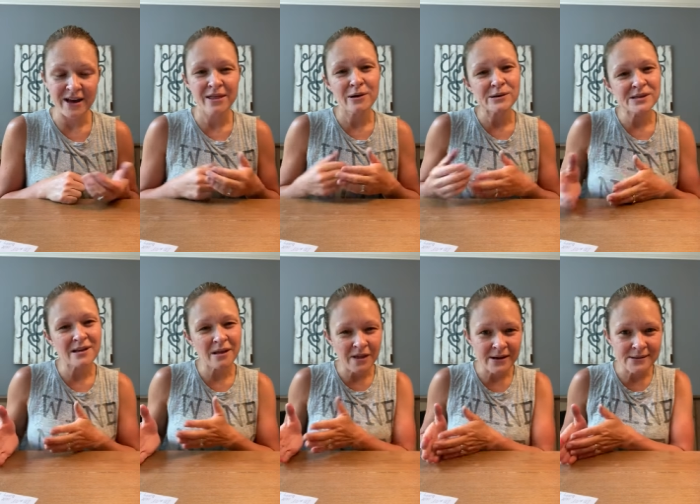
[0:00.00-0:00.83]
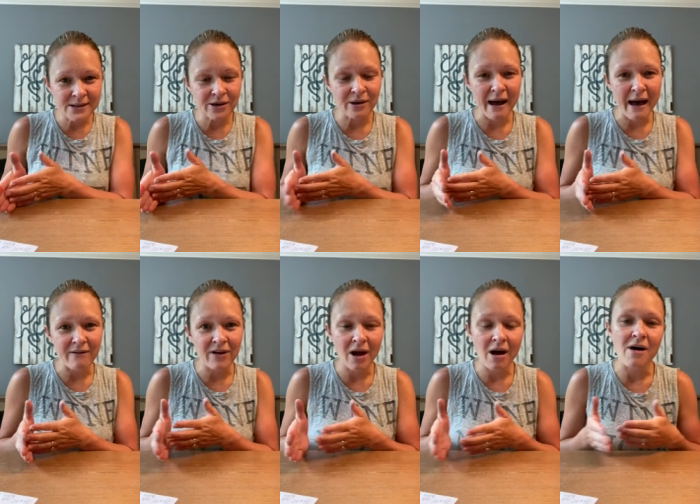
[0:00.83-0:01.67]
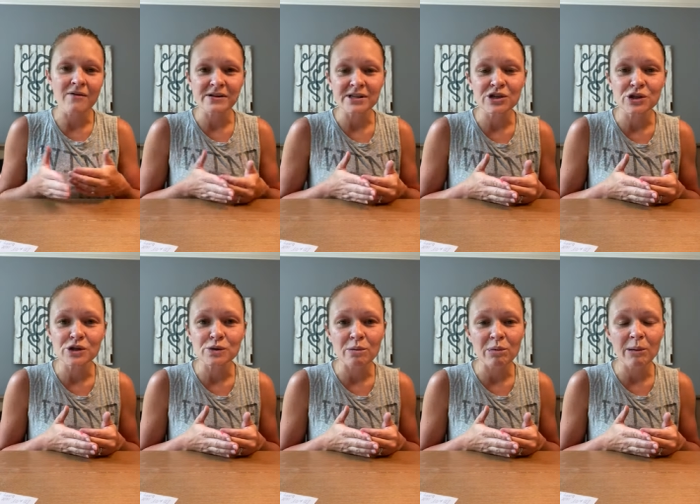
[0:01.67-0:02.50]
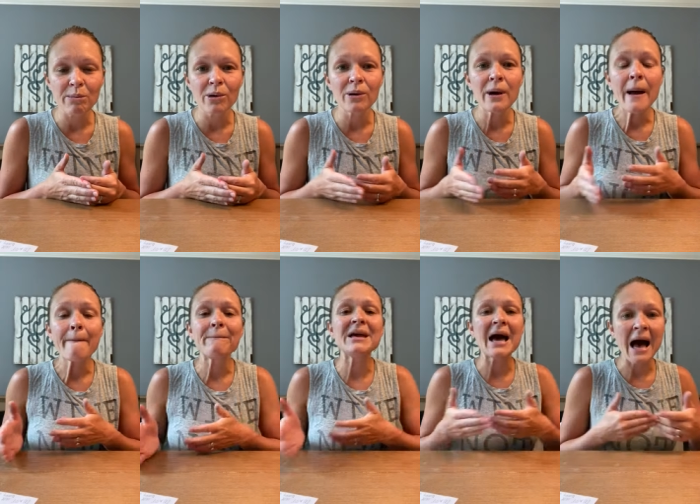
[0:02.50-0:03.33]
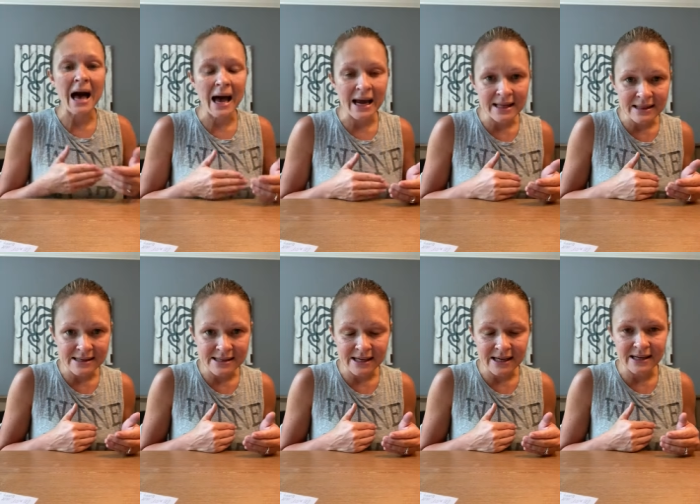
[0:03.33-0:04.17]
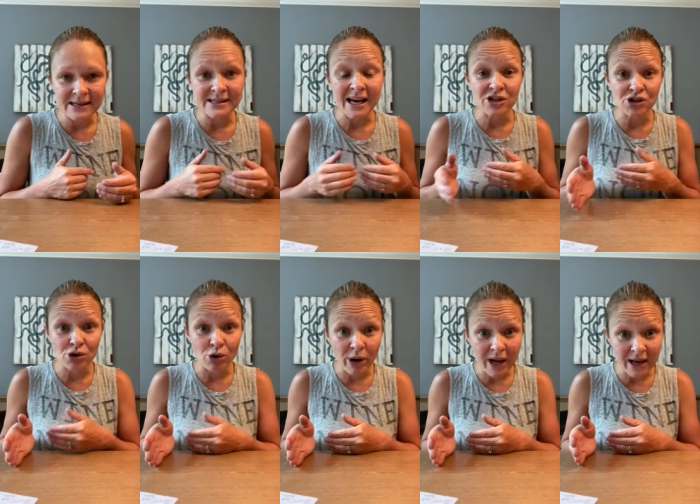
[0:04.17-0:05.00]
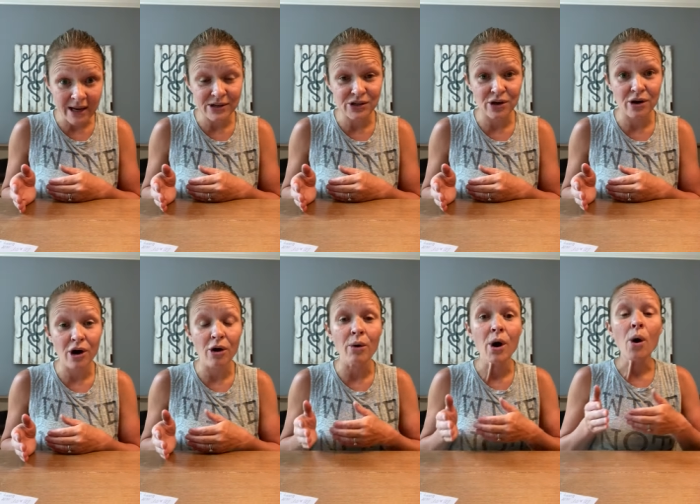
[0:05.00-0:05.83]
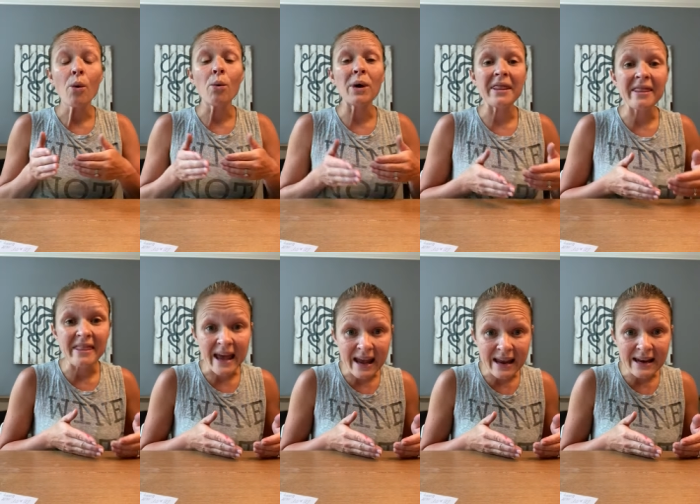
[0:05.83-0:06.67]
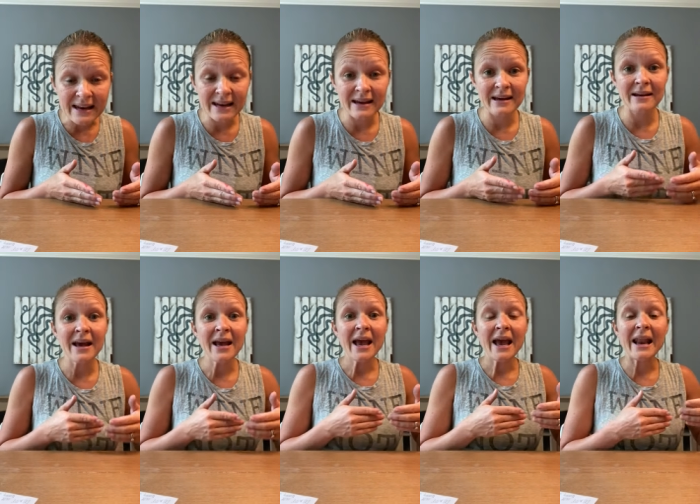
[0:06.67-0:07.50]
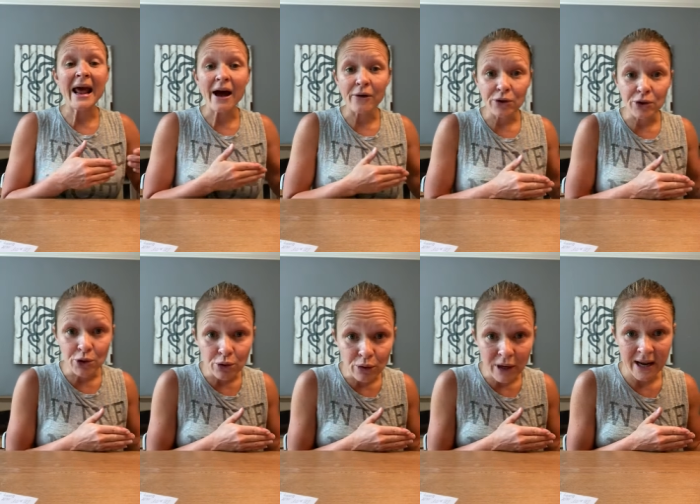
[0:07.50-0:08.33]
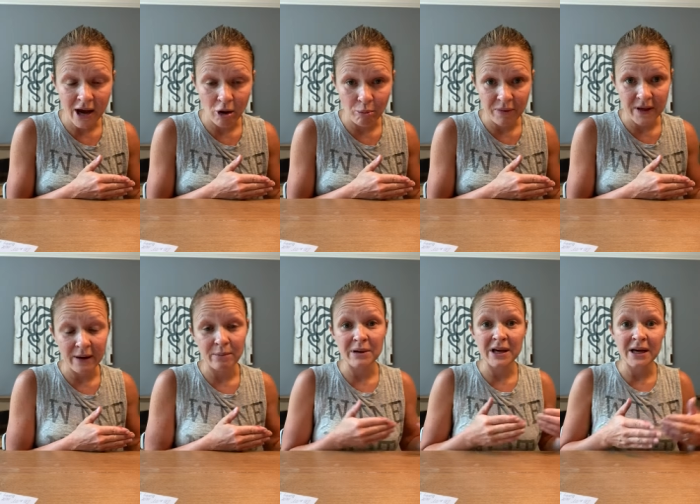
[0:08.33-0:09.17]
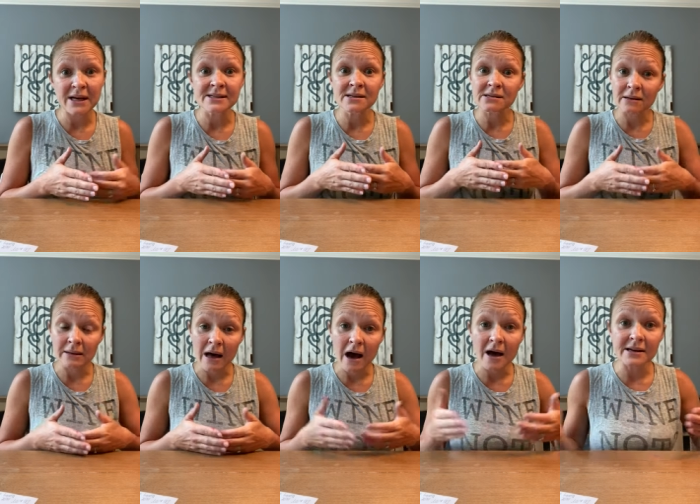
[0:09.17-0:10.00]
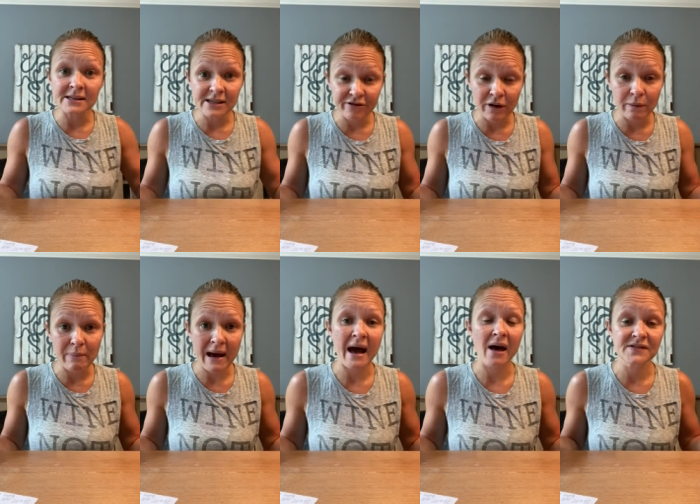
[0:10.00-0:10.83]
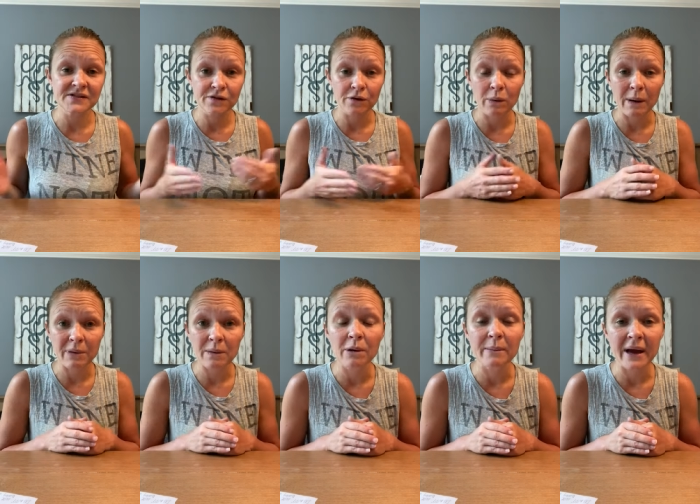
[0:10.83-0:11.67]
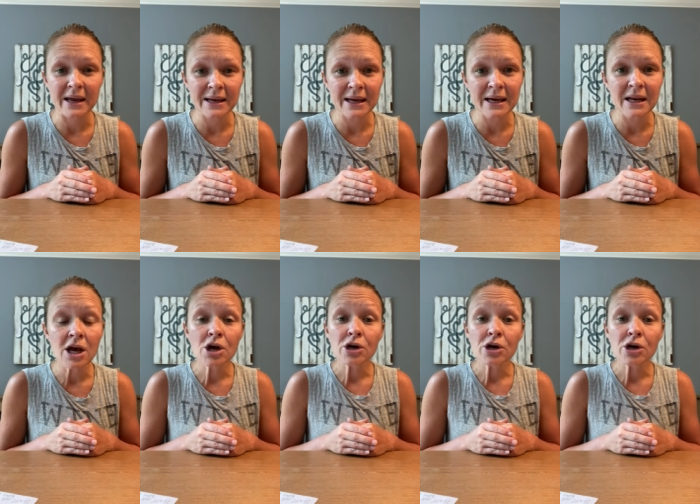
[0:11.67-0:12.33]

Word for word: And those are the things that you'll have in conversations with people behind the scenes as you're getting to know what they need and how you can help them because there's a lot of different paths for what people might need.